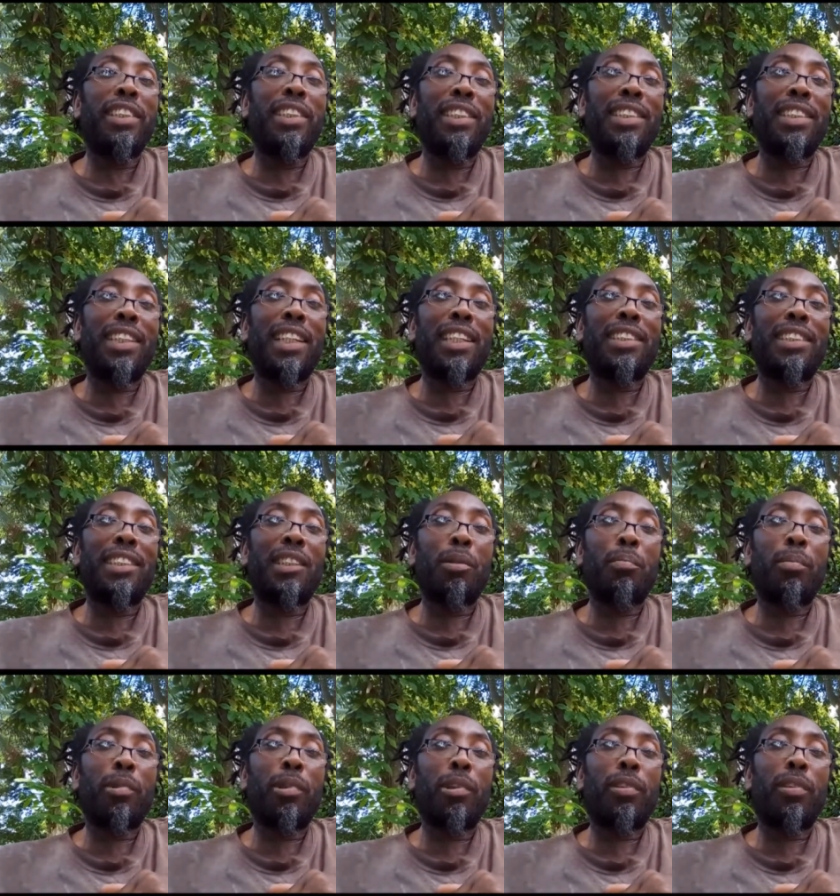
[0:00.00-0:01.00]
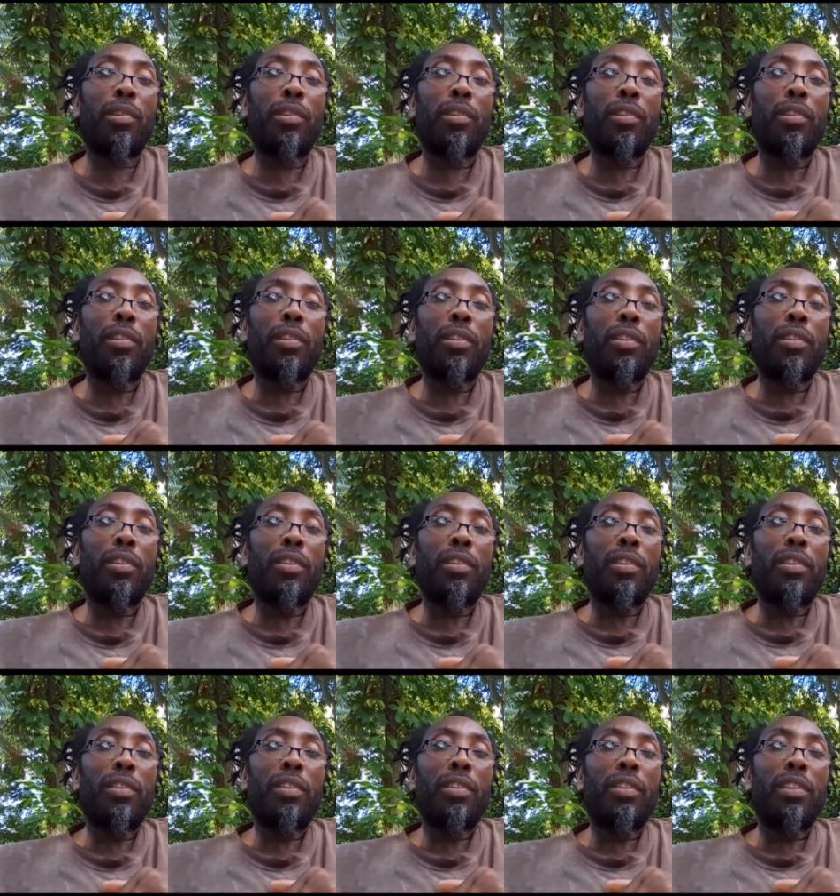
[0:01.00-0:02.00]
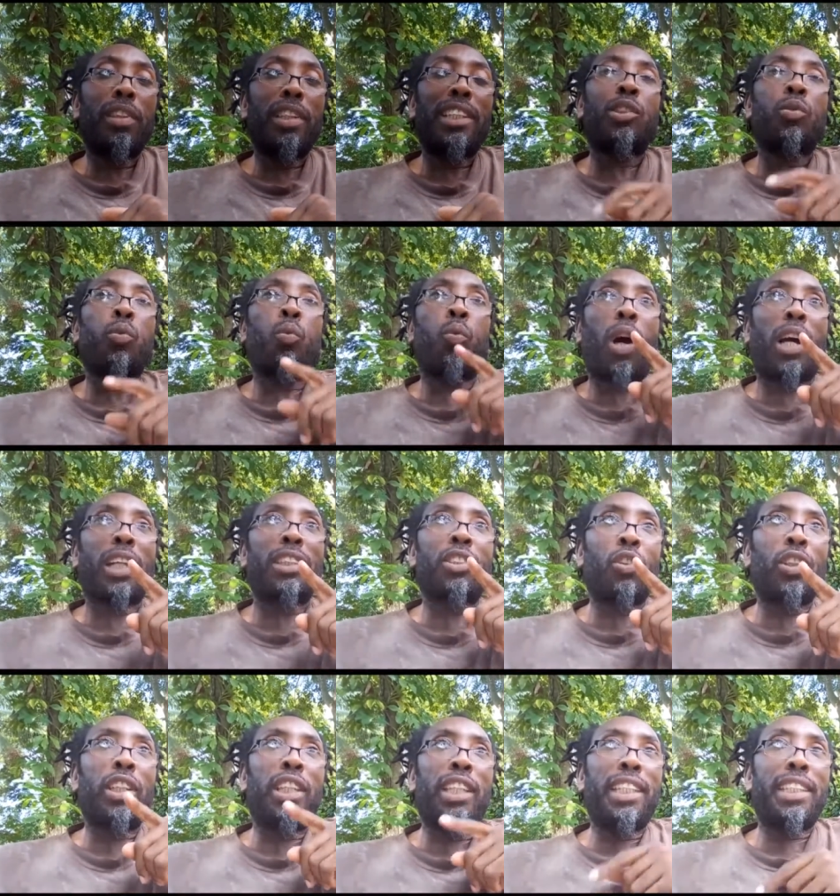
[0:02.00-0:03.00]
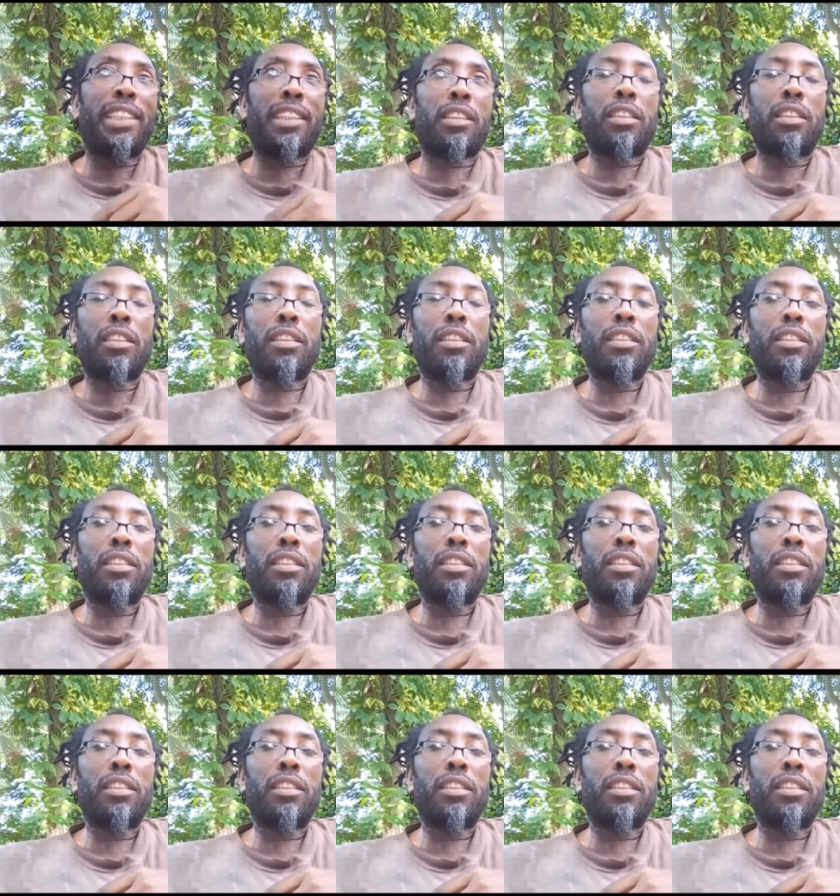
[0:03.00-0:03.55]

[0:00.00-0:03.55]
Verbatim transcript: easy and simple. It's what you eat.